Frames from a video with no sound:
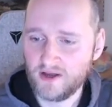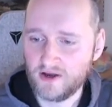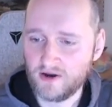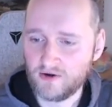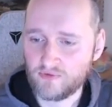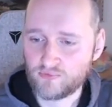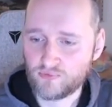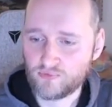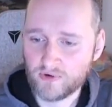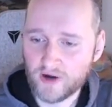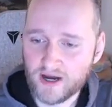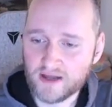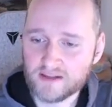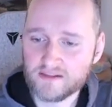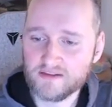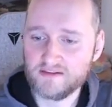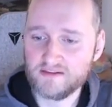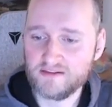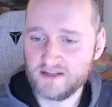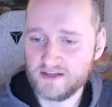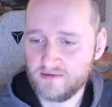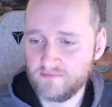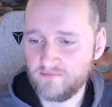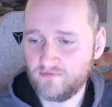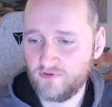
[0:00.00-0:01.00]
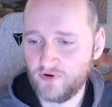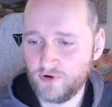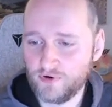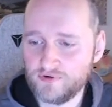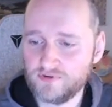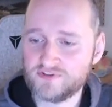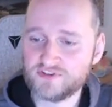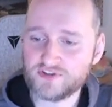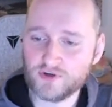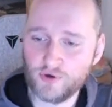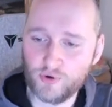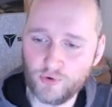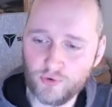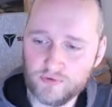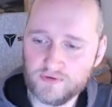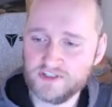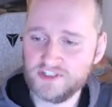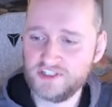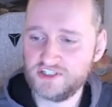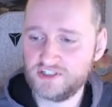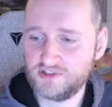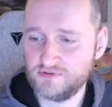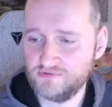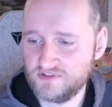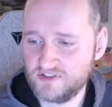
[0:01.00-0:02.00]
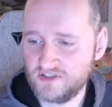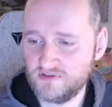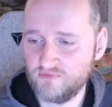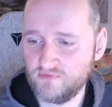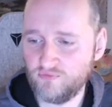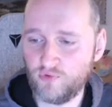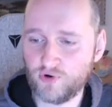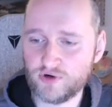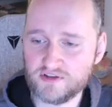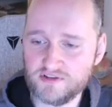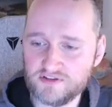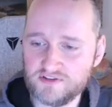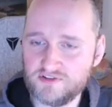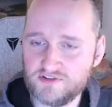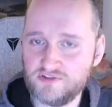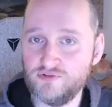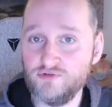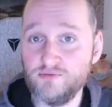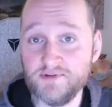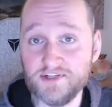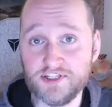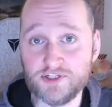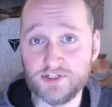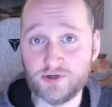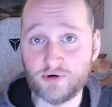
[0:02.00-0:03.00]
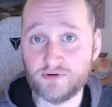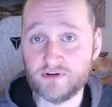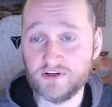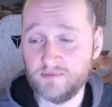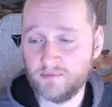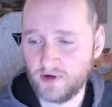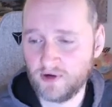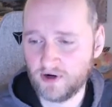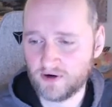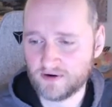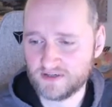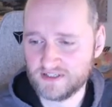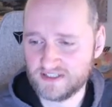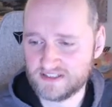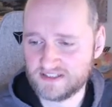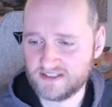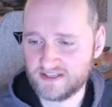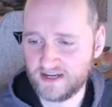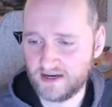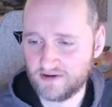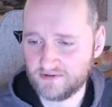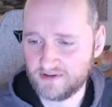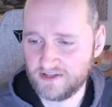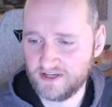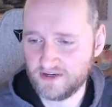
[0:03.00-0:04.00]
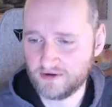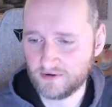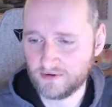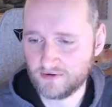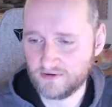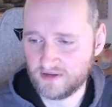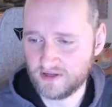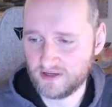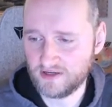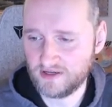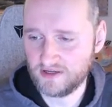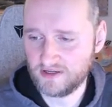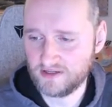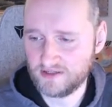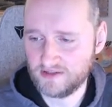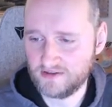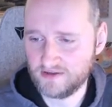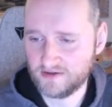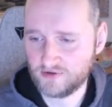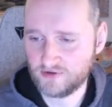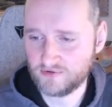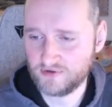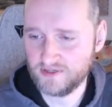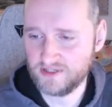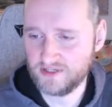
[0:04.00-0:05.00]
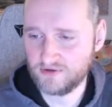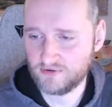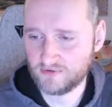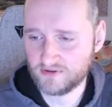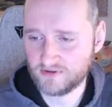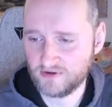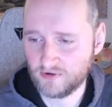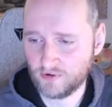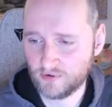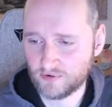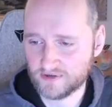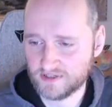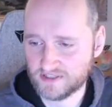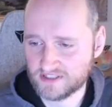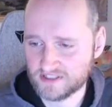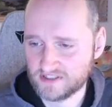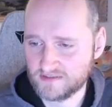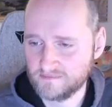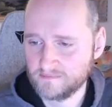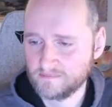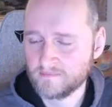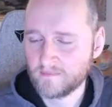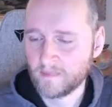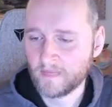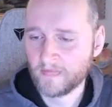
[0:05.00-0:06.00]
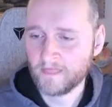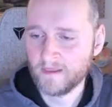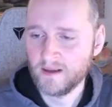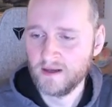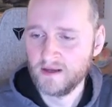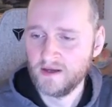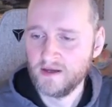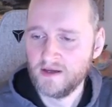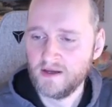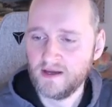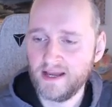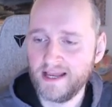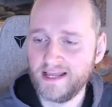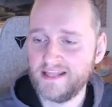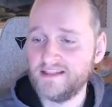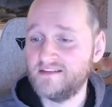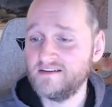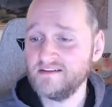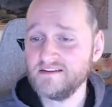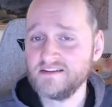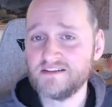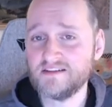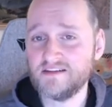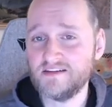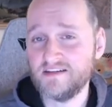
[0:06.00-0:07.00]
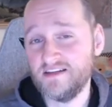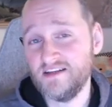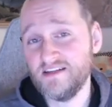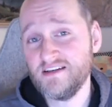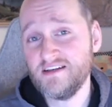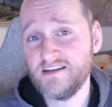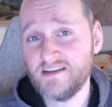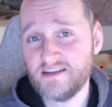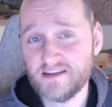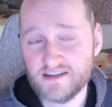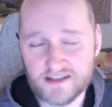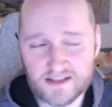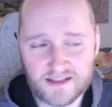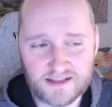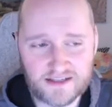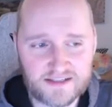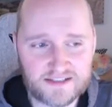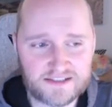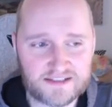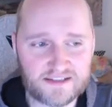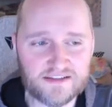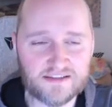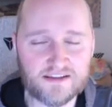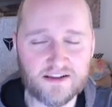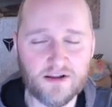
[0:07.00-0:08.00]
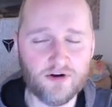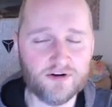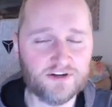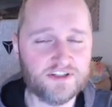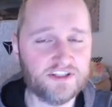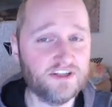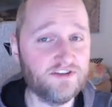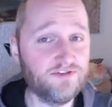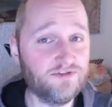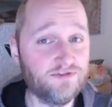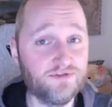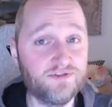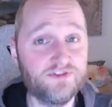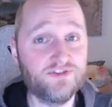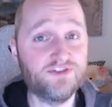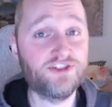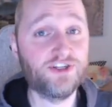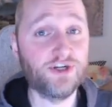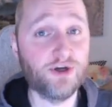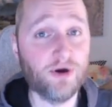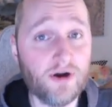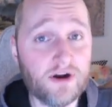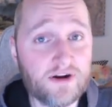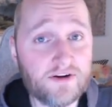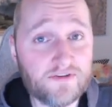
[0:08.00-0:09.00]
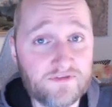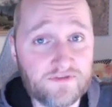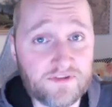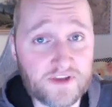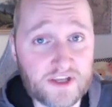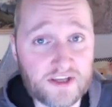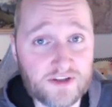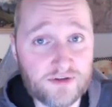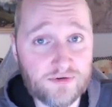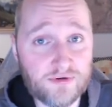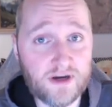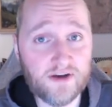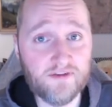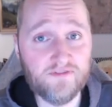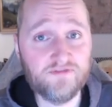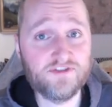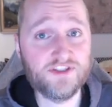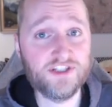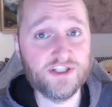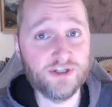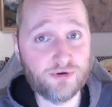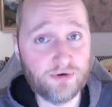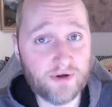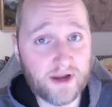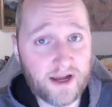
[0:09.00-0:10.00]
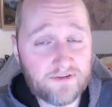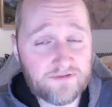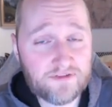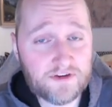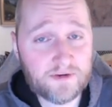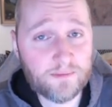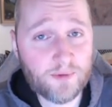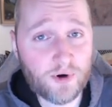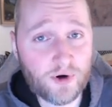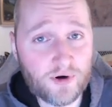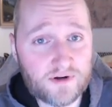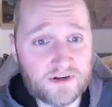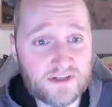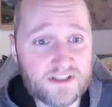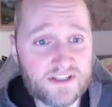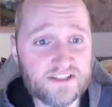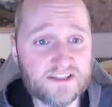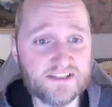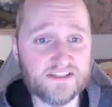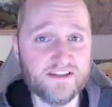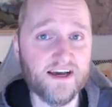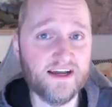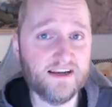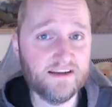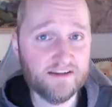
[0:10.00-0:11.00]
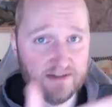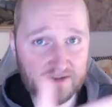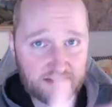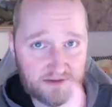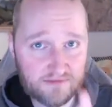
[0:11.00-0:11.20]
rather than voters only choosing one of the two majority parties down here, the green or the orange. And this, in India at least, is largely due to geography. You have geographic parties that,